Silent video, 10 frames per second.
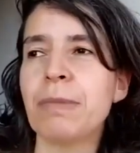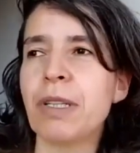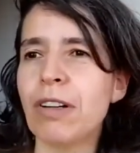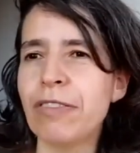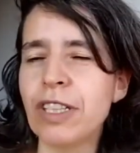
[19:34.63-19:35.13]
But
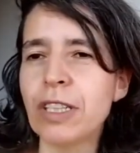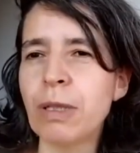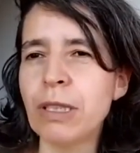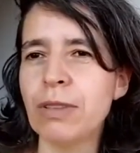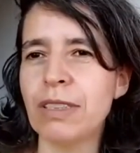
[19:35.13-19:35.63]
of course,
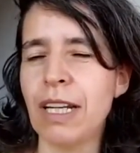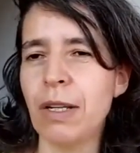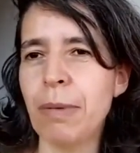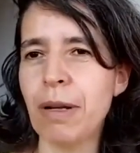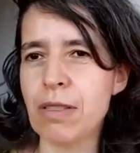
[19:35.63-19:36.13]
what you said
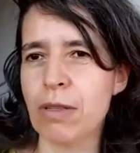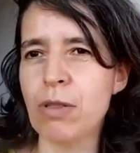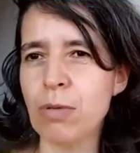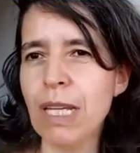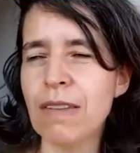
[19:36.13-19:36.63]
about the
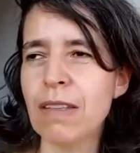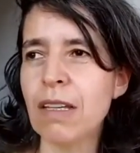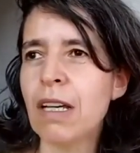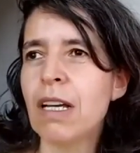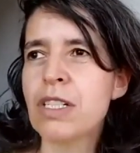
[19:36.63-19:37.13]
suite
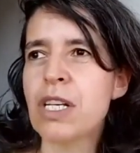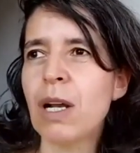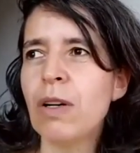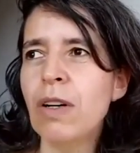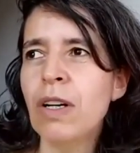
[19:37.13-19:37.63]

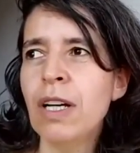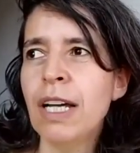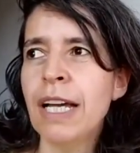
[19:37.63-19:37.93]
cello,